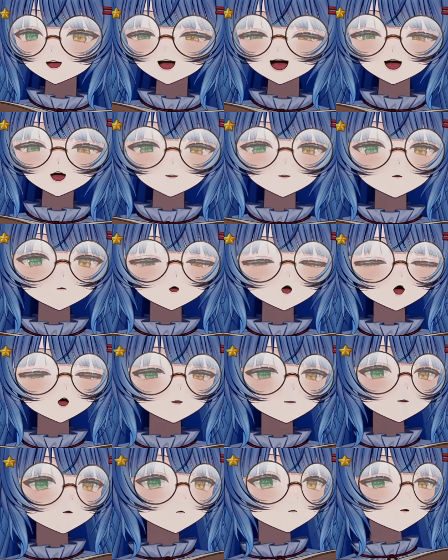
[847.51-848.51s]
And if you're not
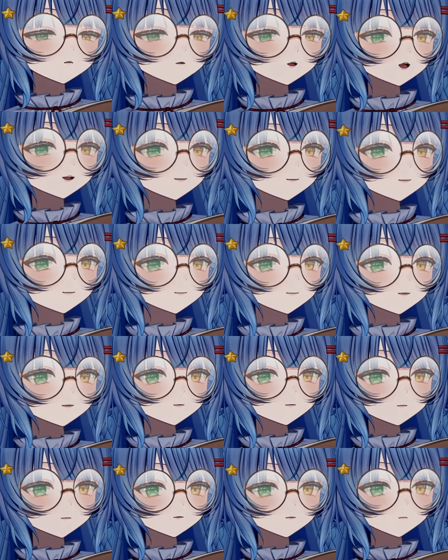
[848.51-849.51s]
sure what experience
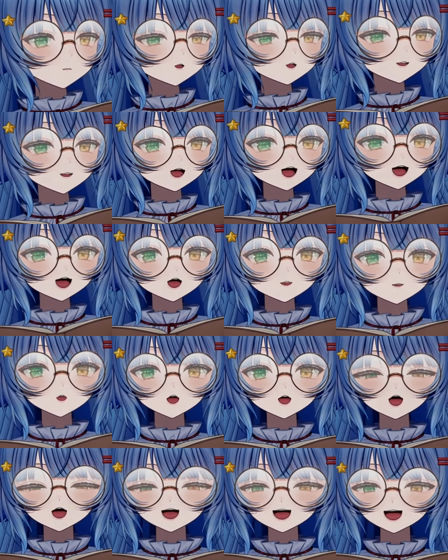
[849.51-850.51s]
you want to have,
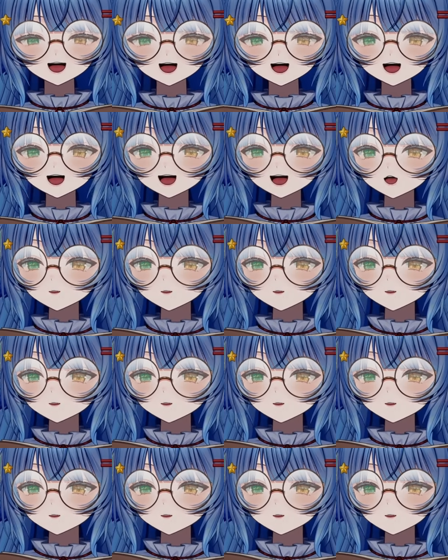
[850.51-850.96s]
I highly